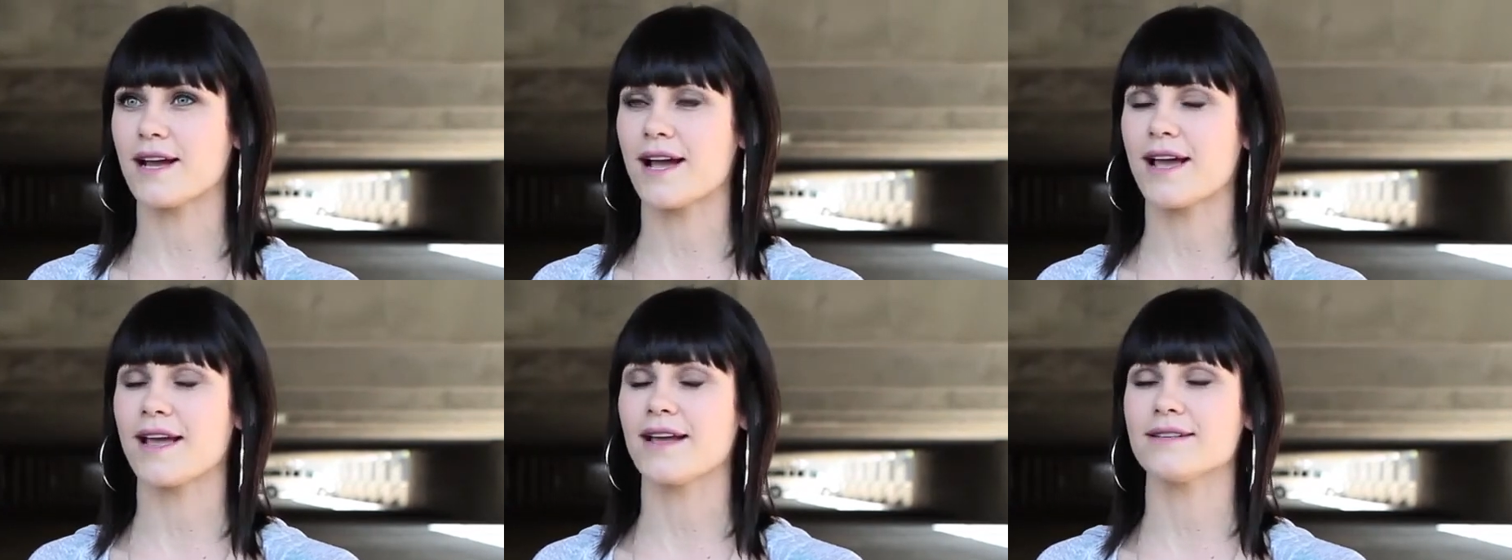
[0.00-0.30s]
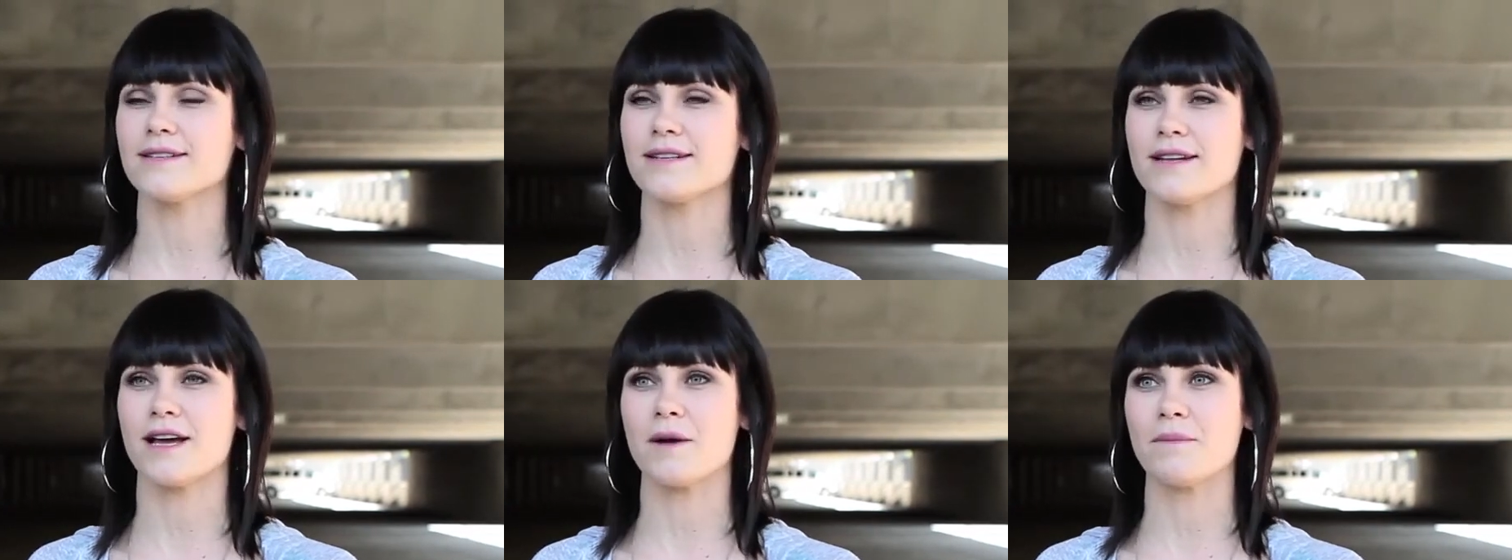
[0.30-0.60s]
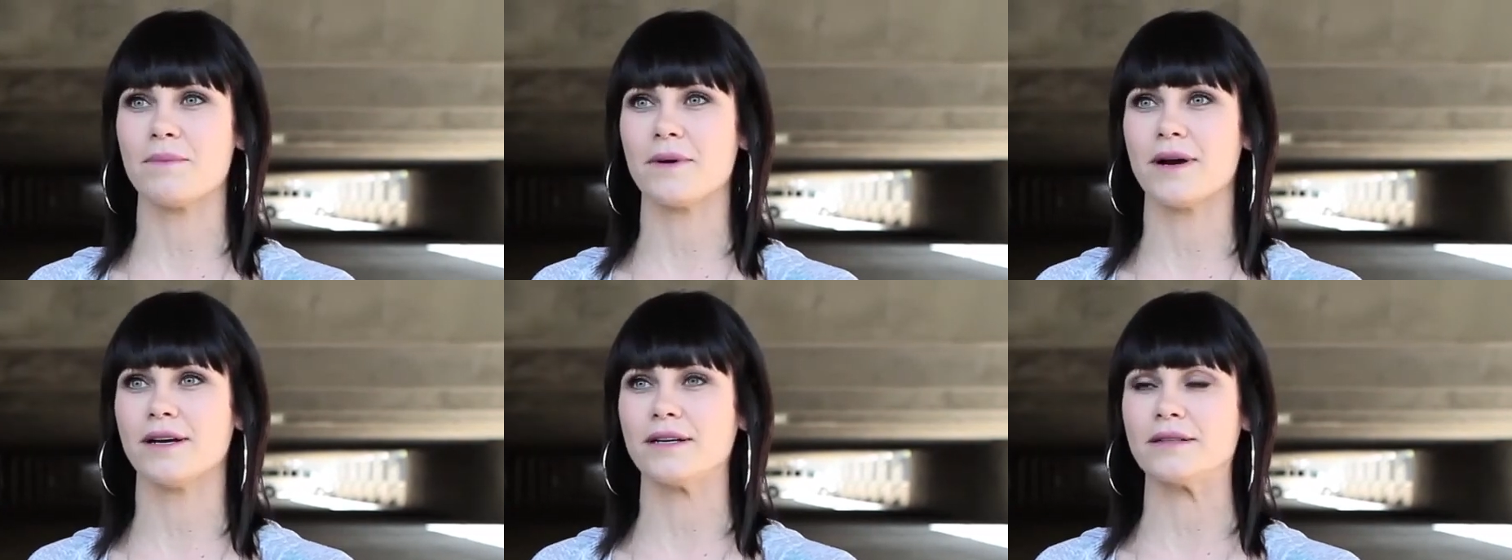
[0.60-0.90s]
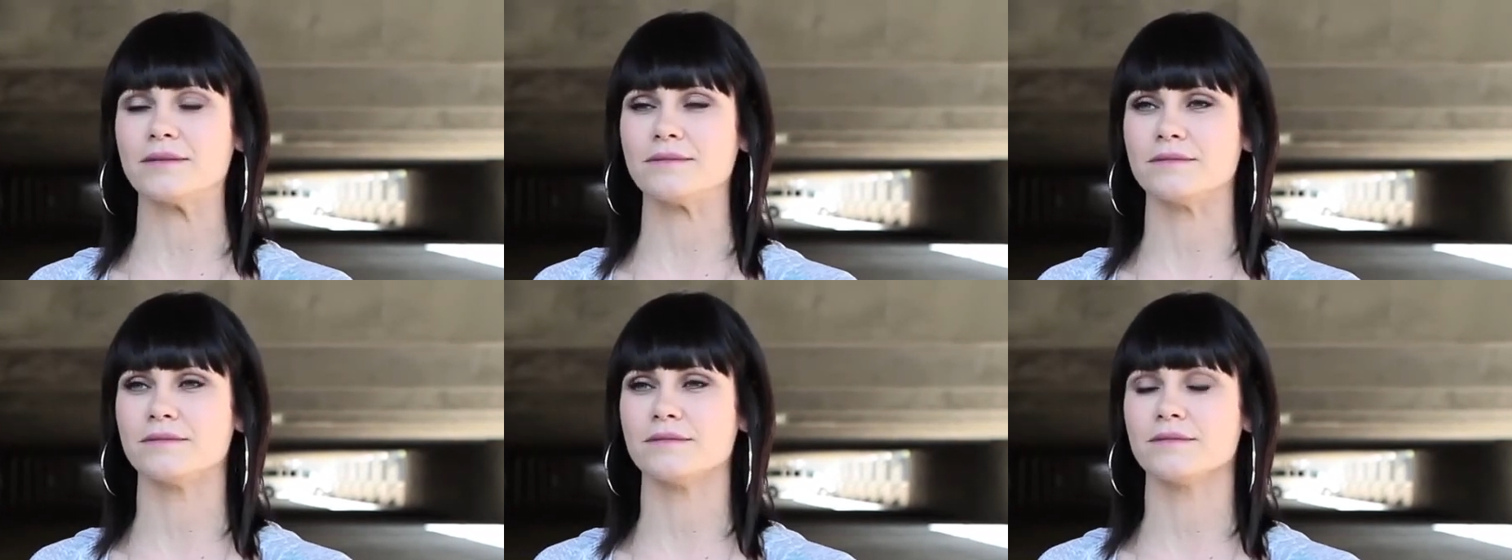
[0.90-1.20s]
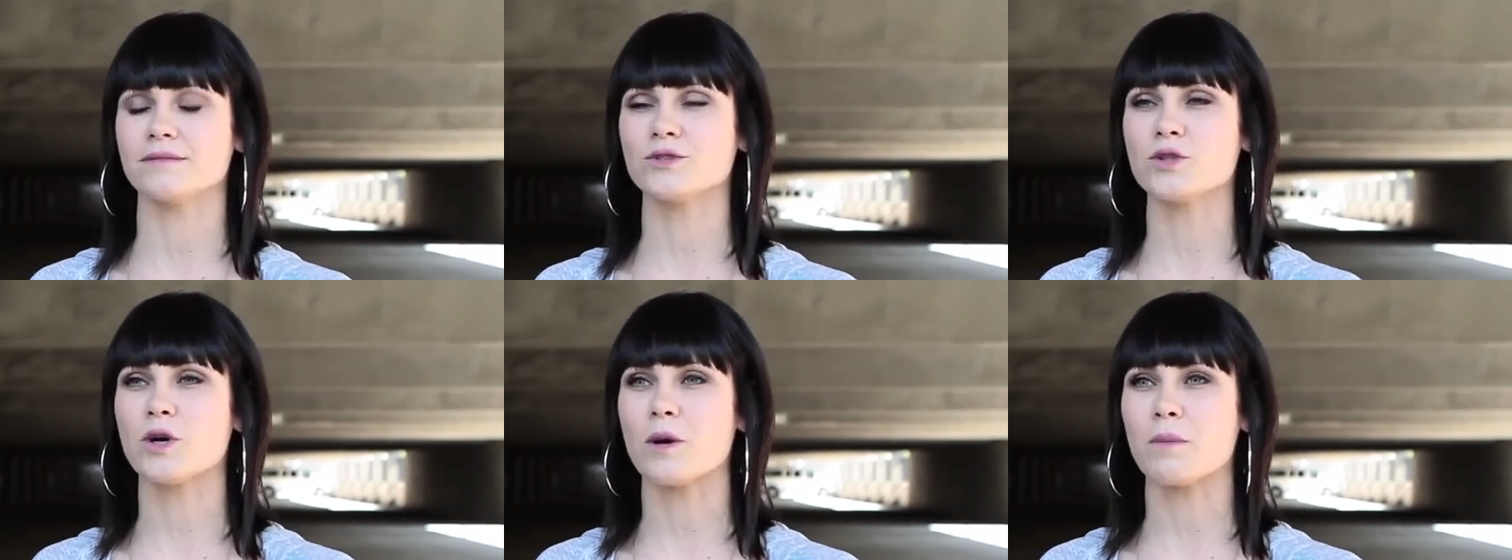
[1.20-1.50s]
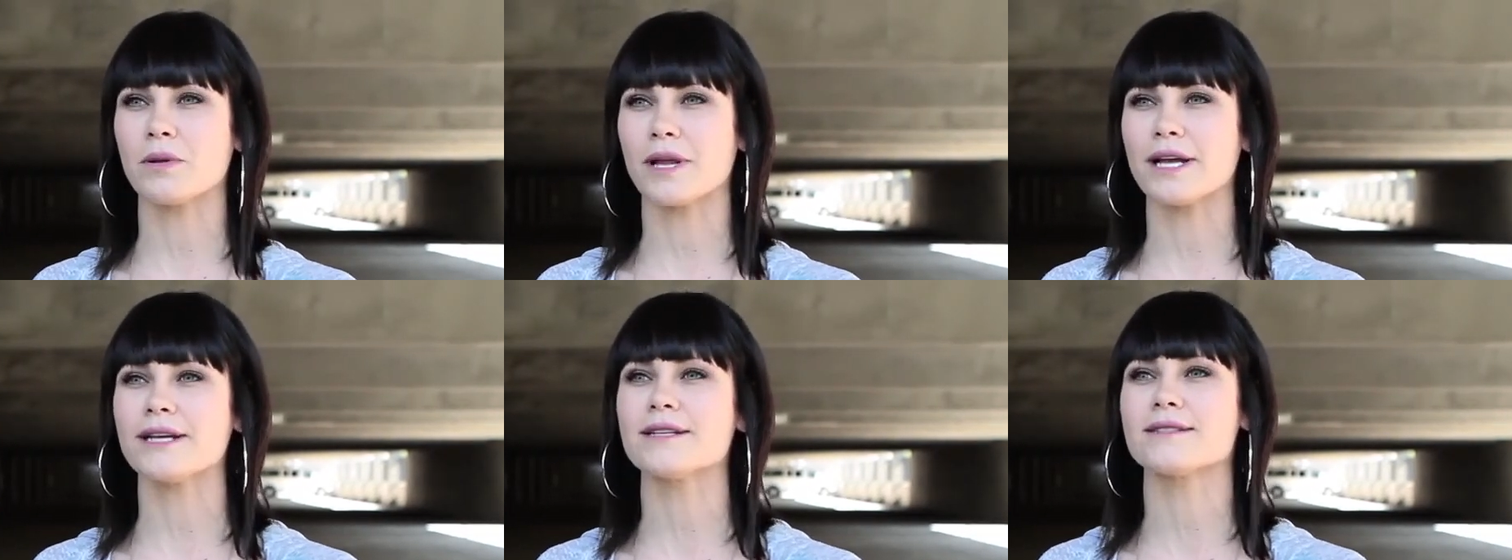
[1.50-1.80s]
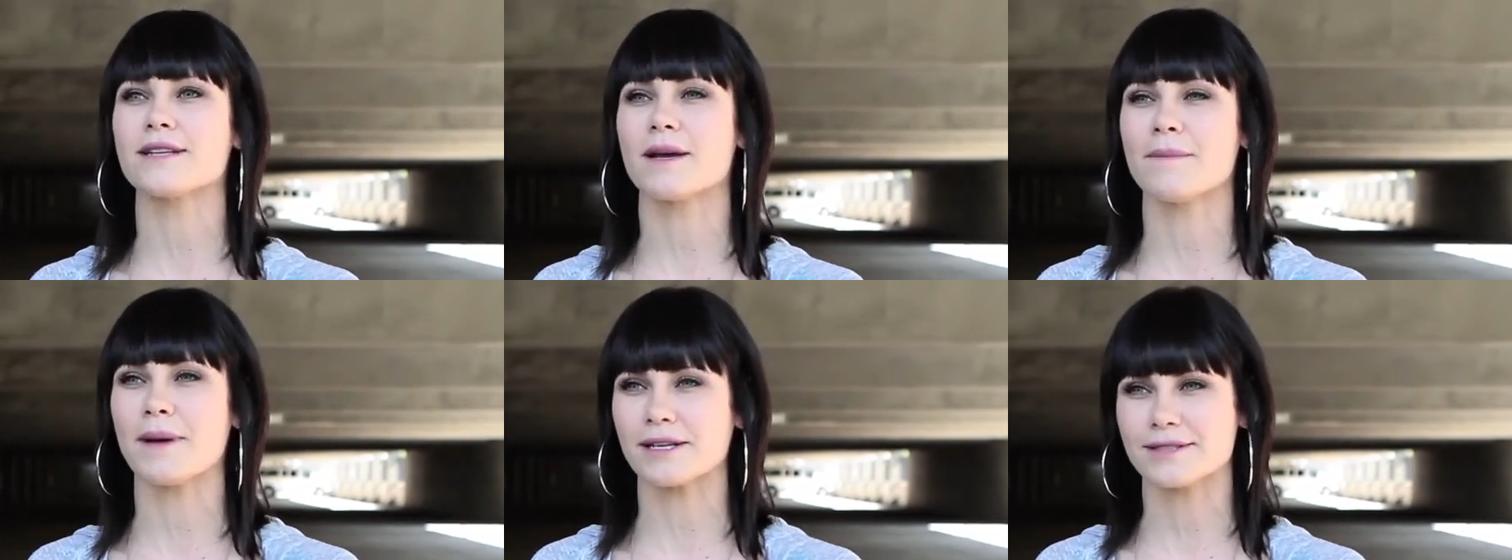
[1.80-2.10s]
I ended up to a
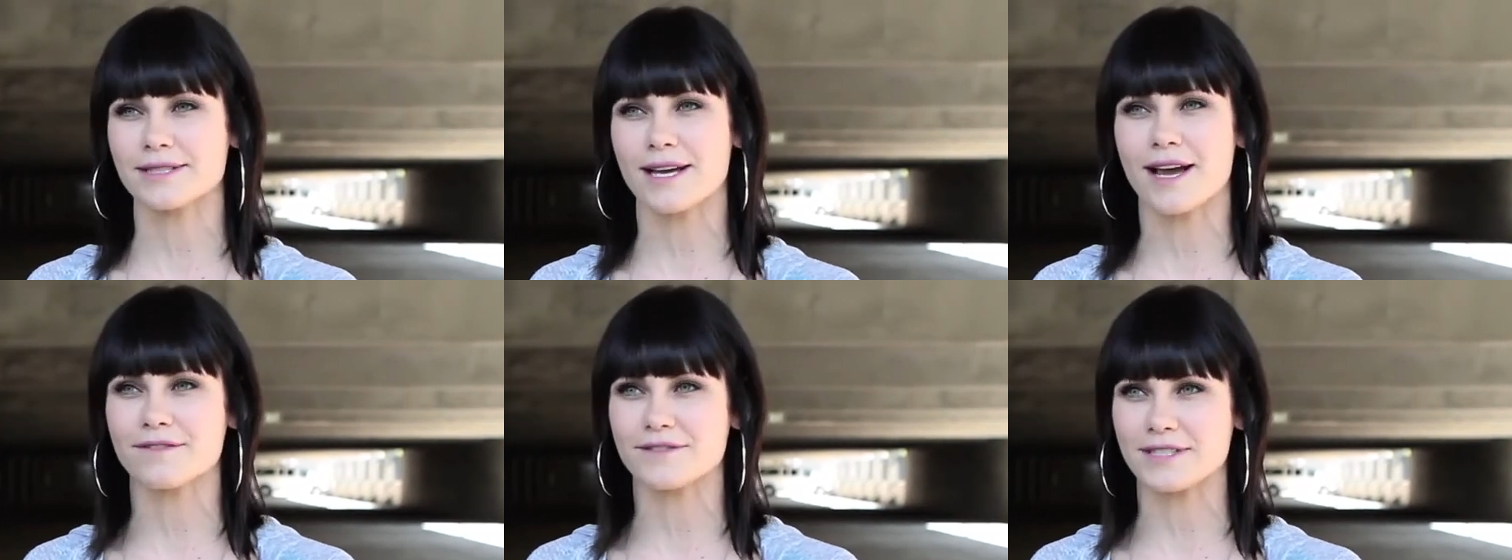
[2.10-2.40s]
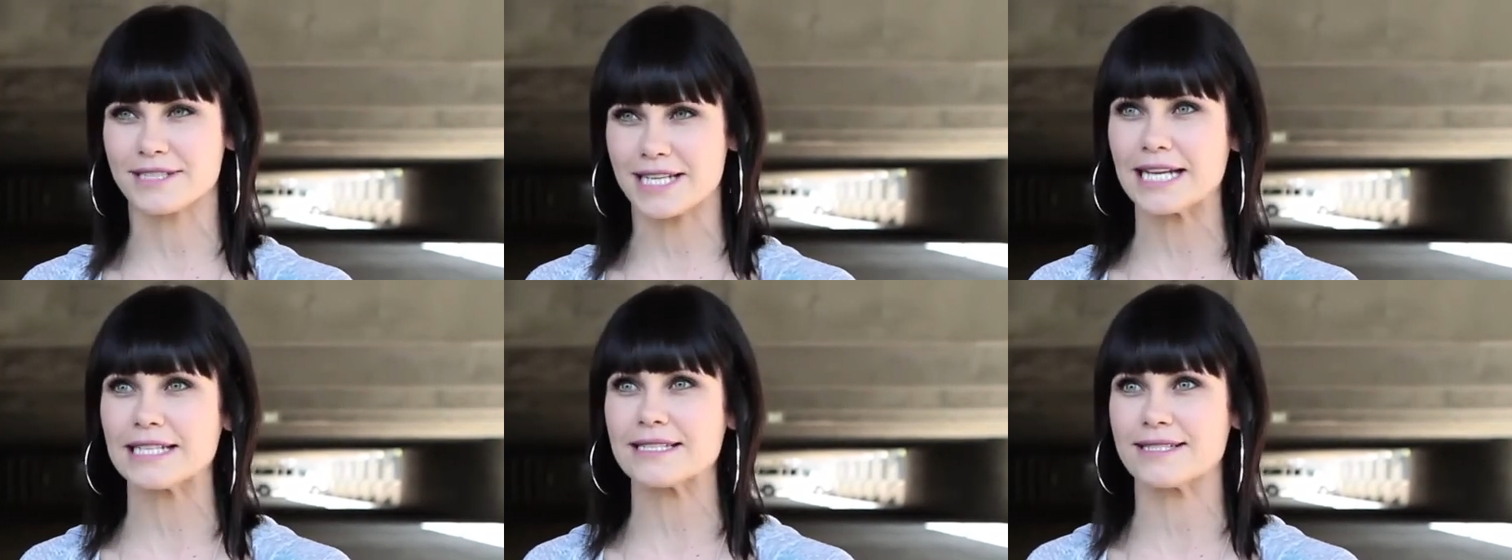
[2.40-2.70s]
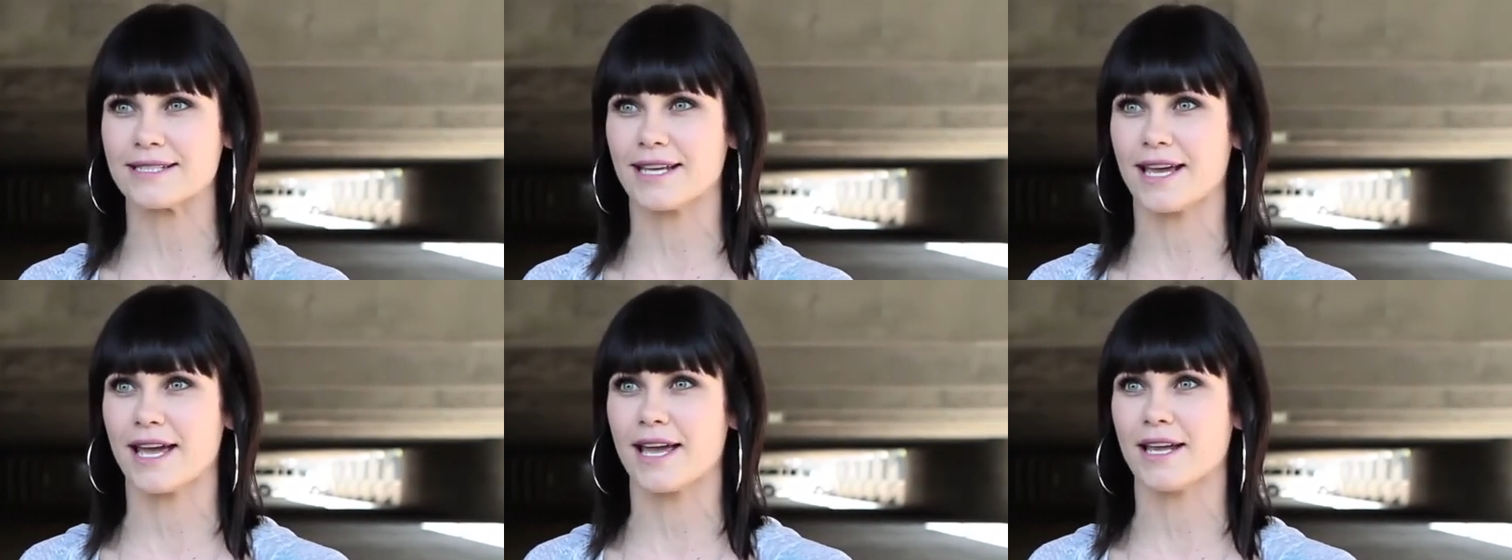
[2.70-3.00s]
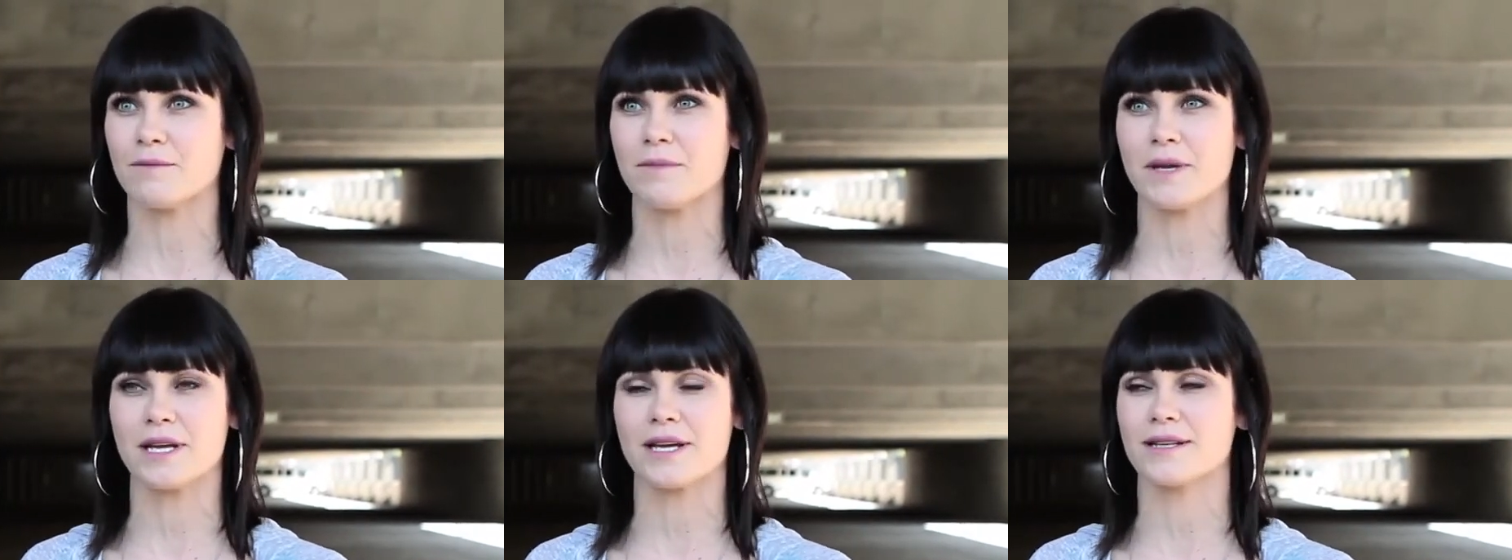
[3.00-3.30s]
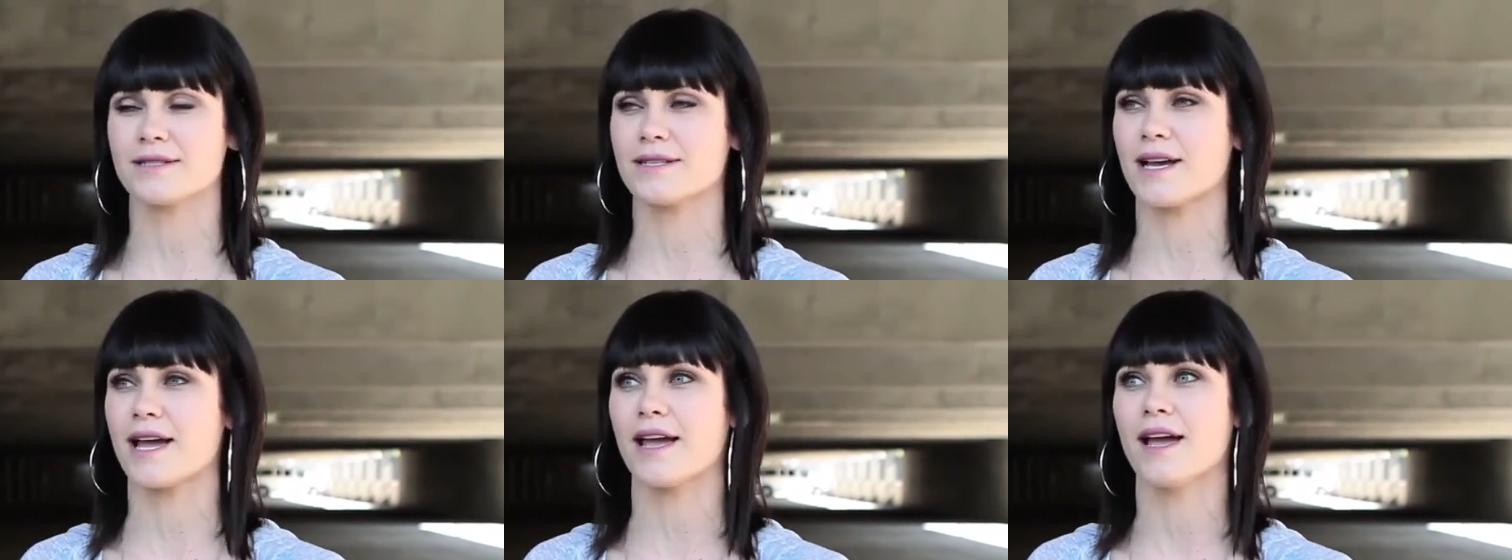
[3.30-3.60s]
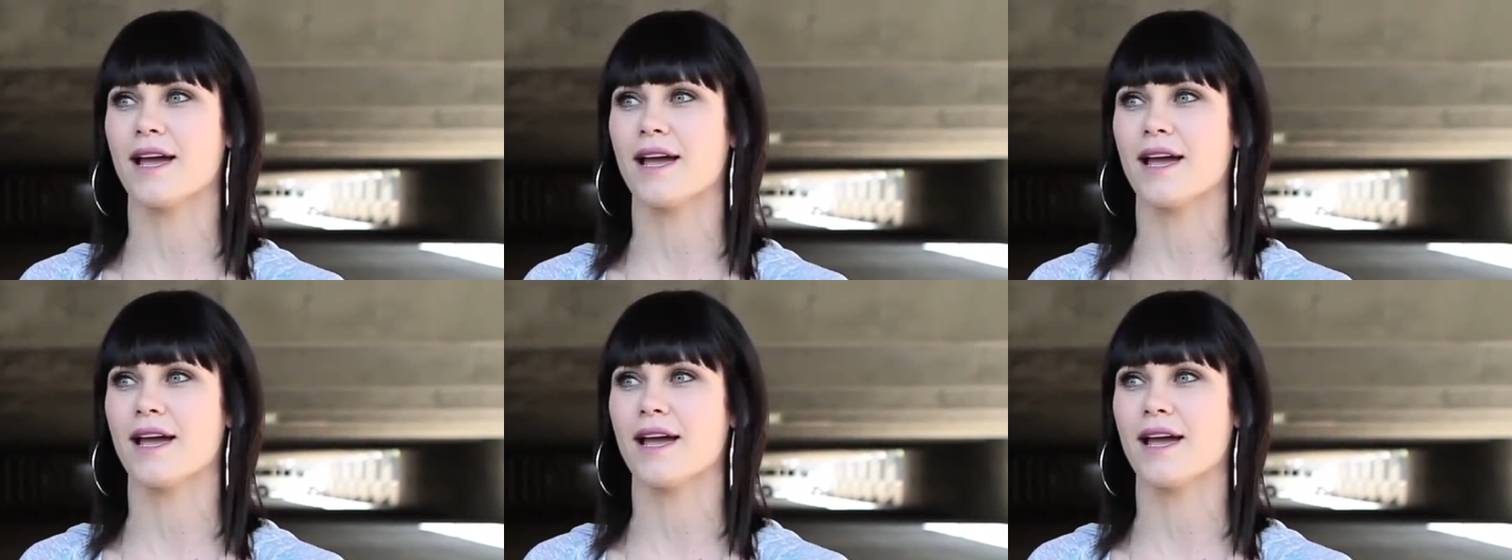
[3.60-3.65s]
place about to have to dance again, because